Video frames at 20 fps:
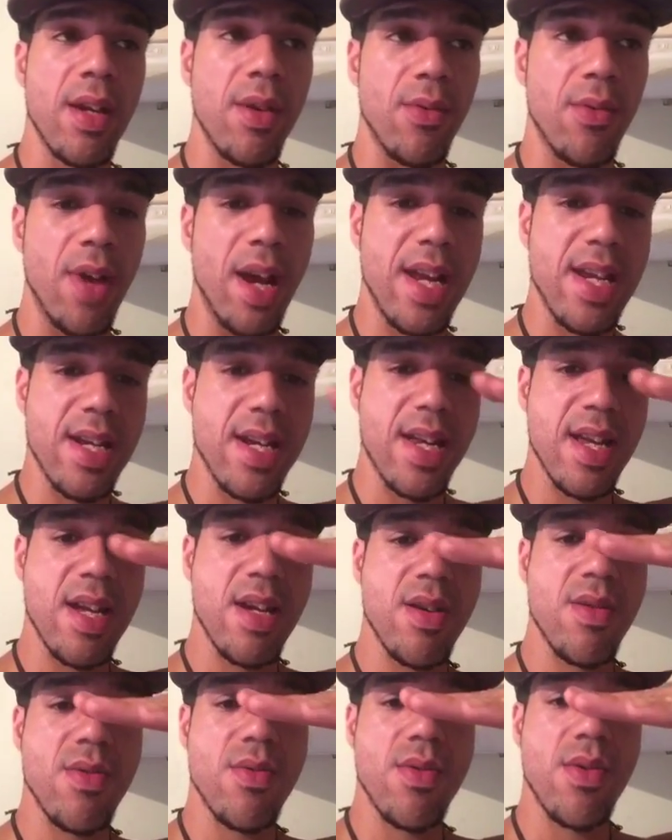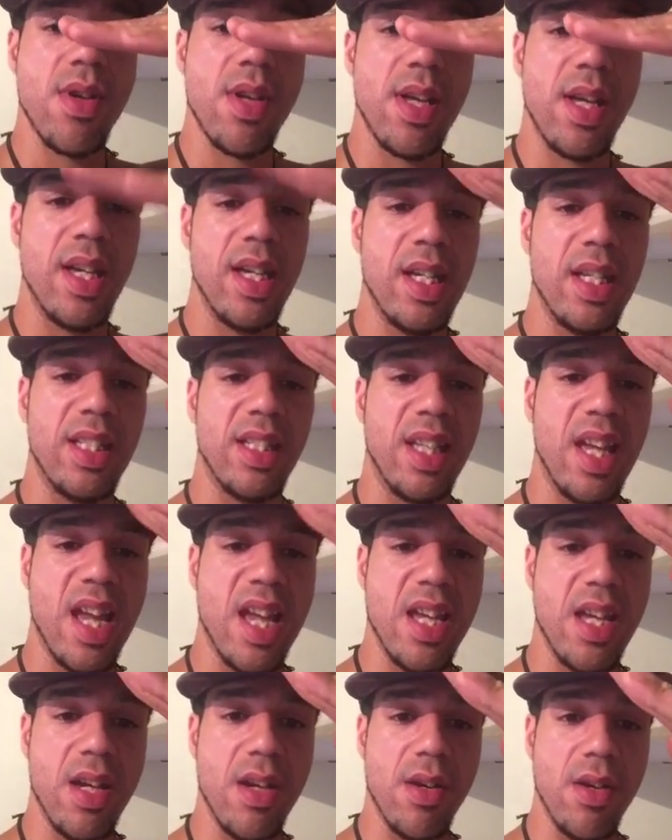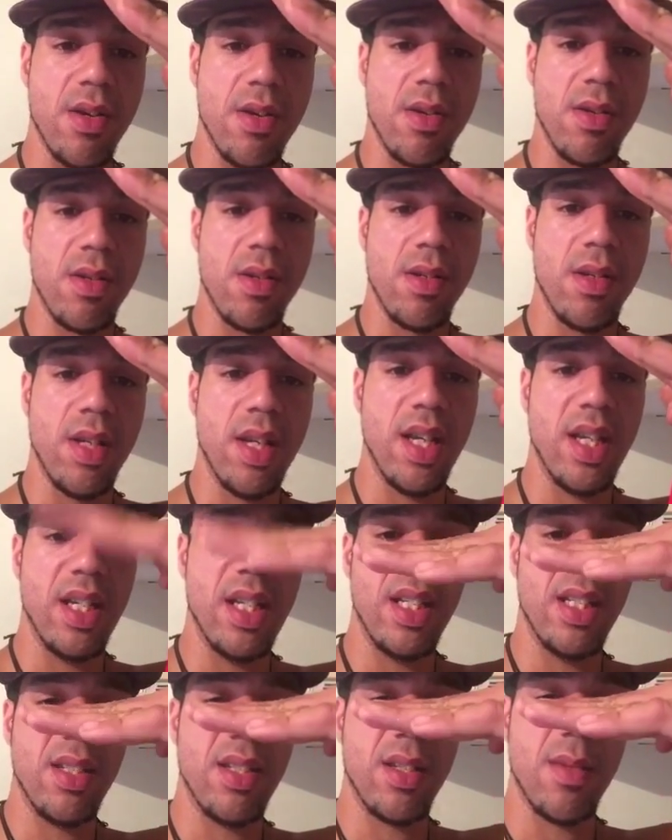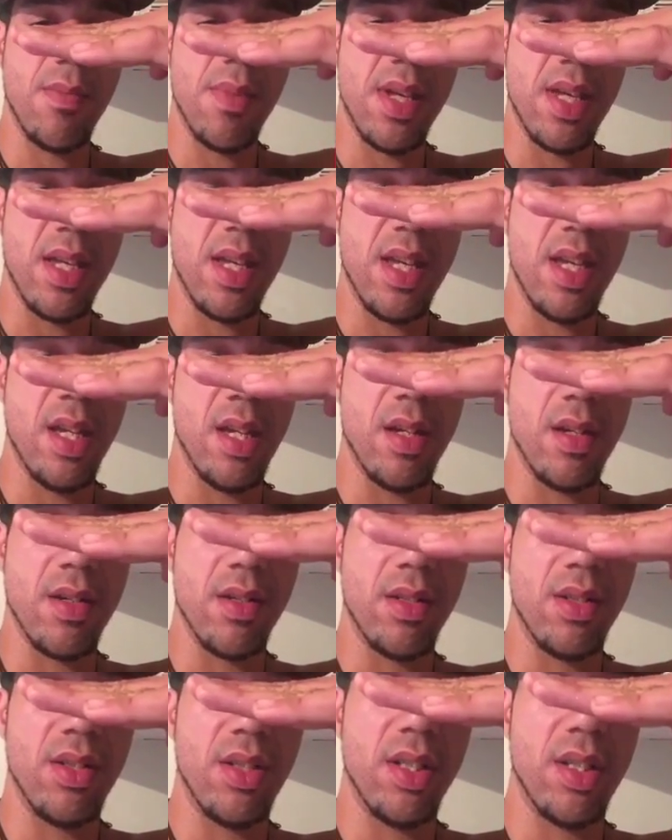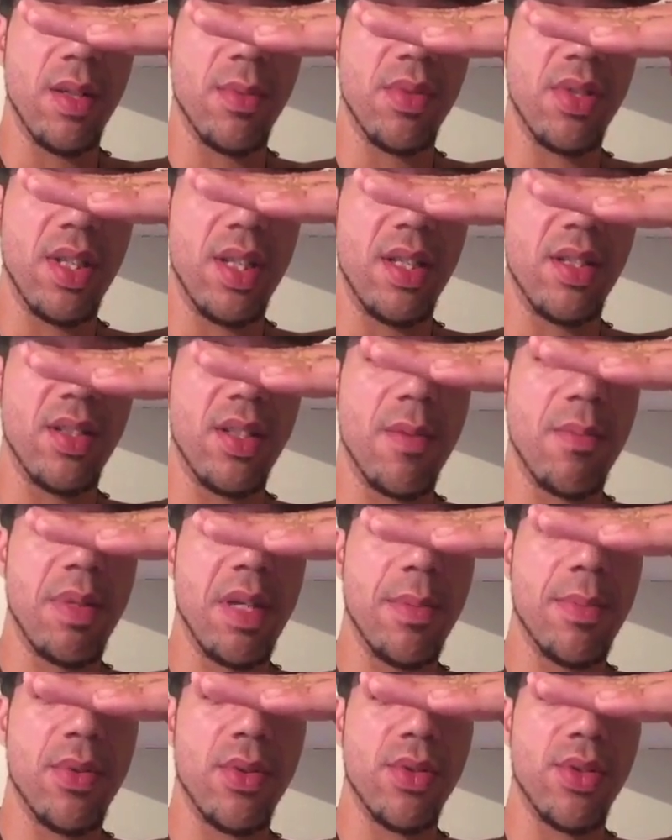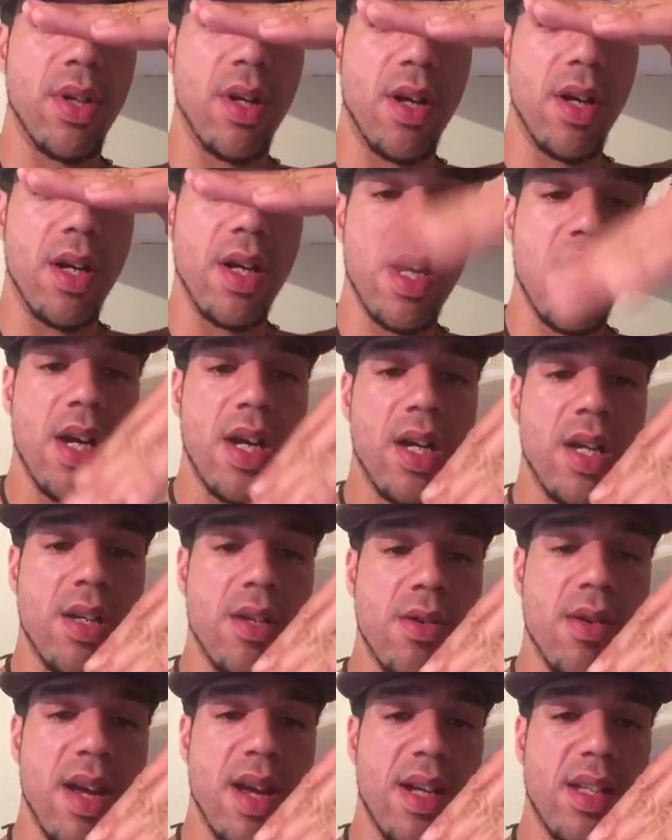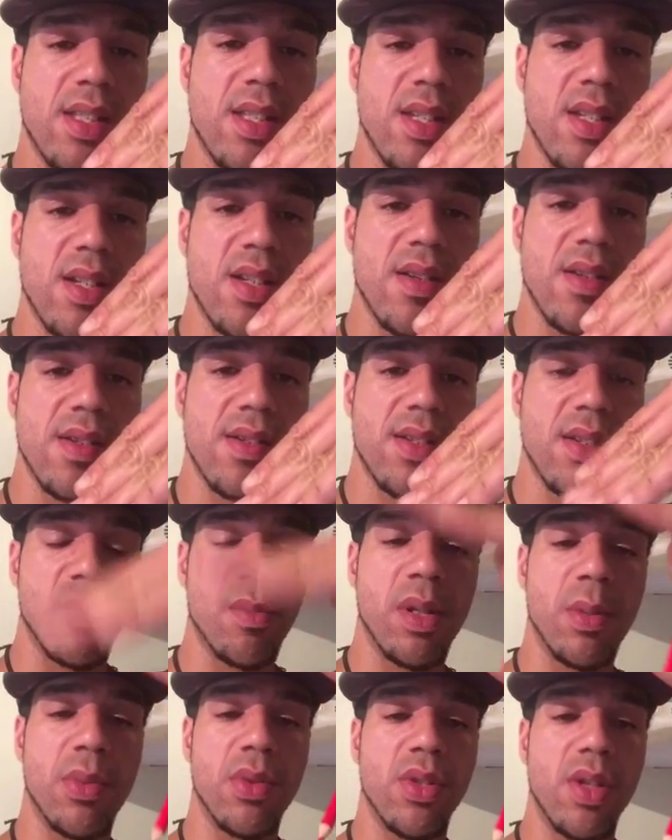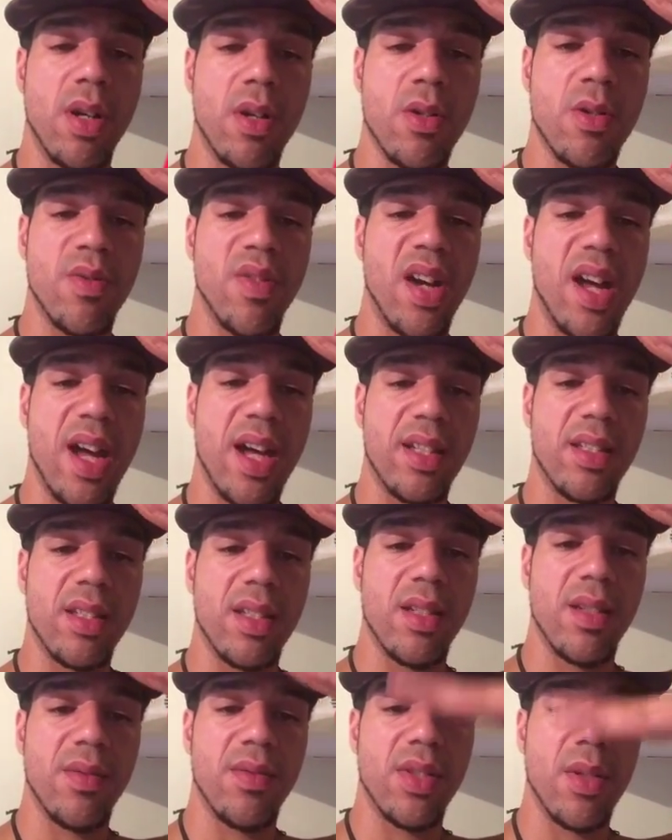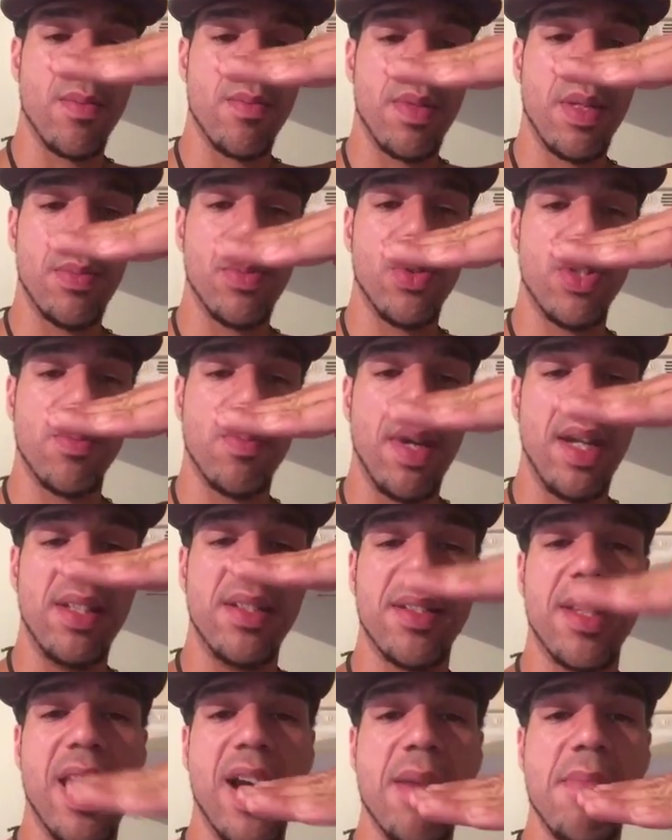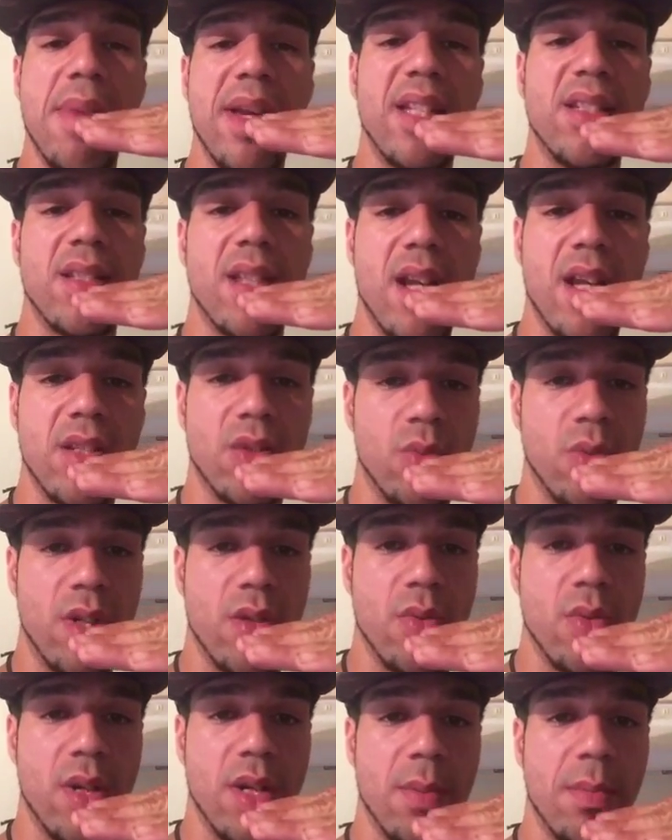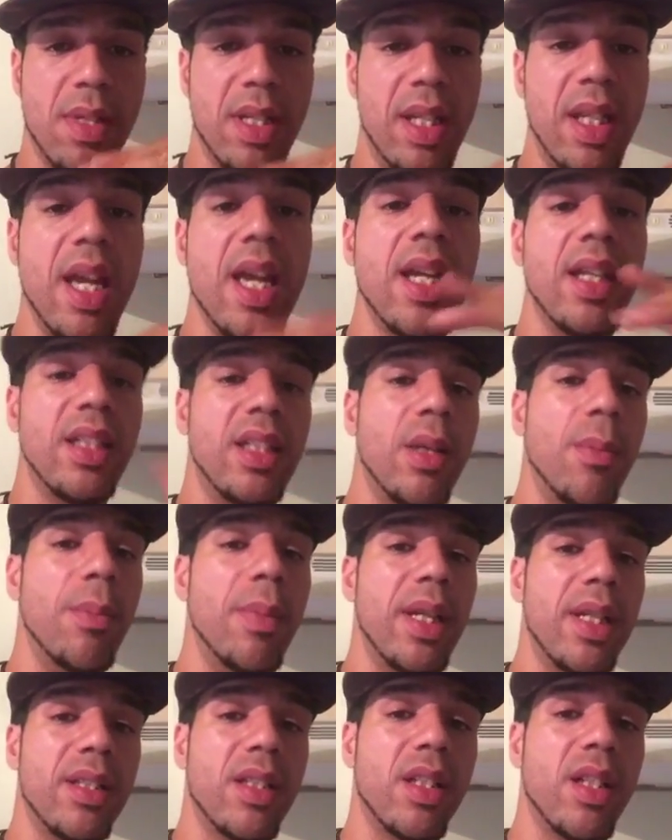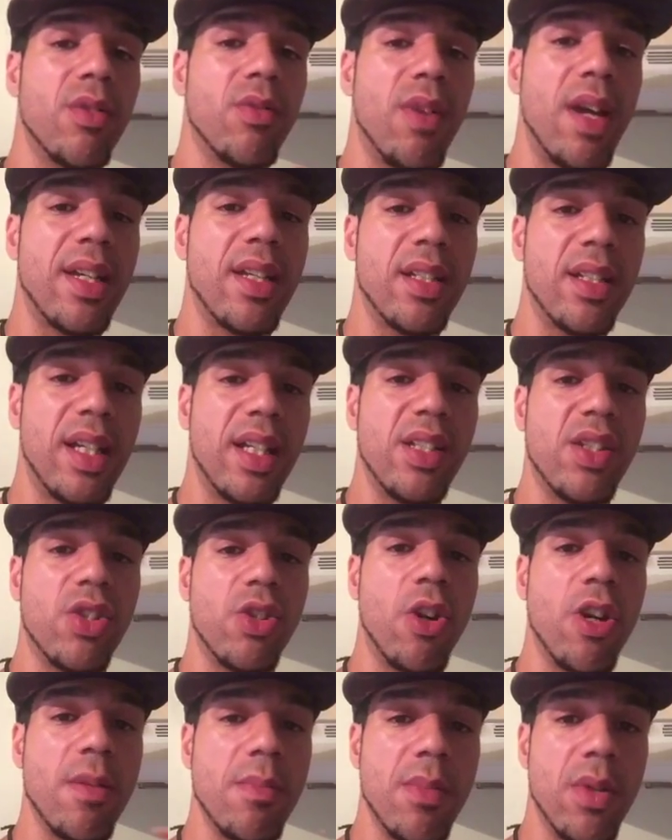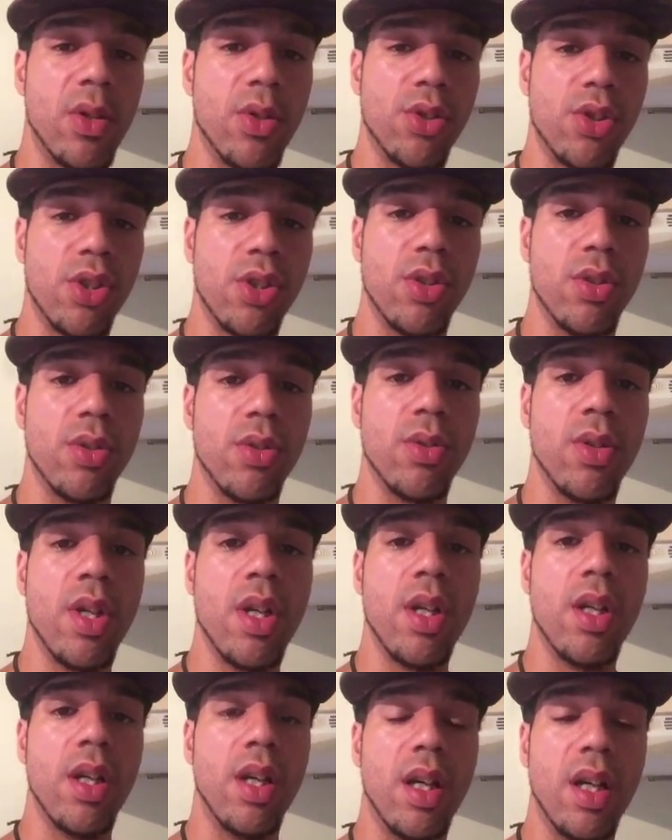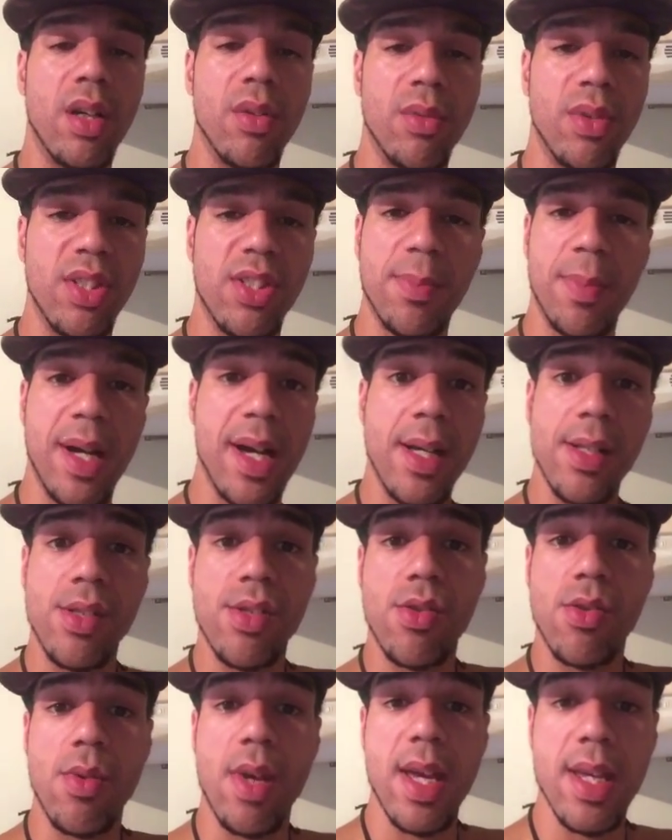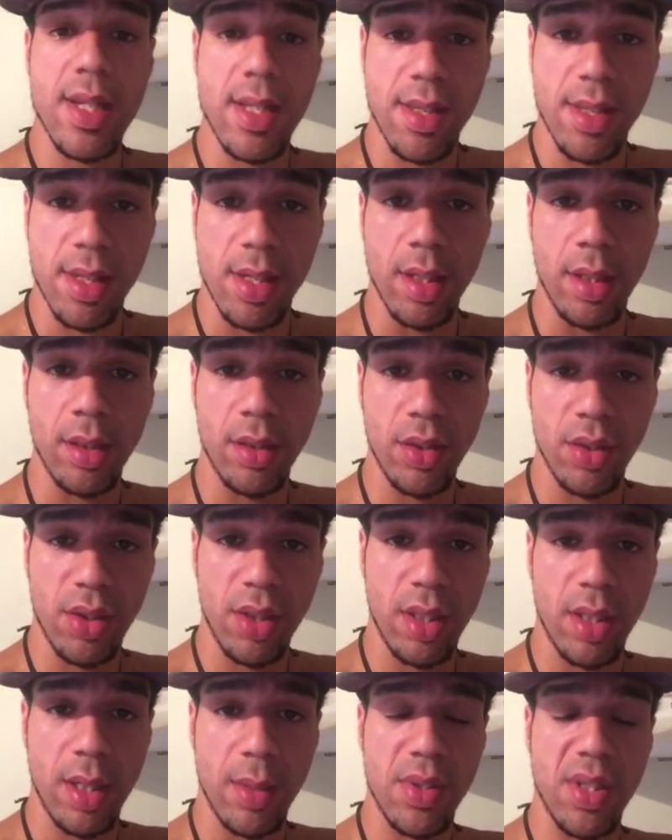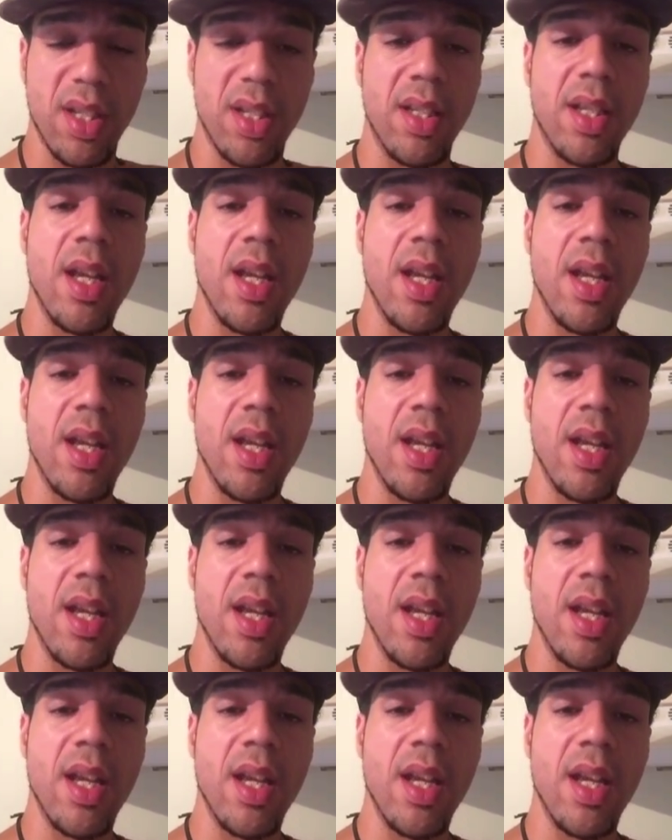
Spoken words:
Right now, it's here. It needs to be here. You see what I'm saying? Some people's are underactive, some people's are overactive, some people is baseline. Baseline is where you want to be. The amygdala regulates your emotional response to anything. You see what I'm saying?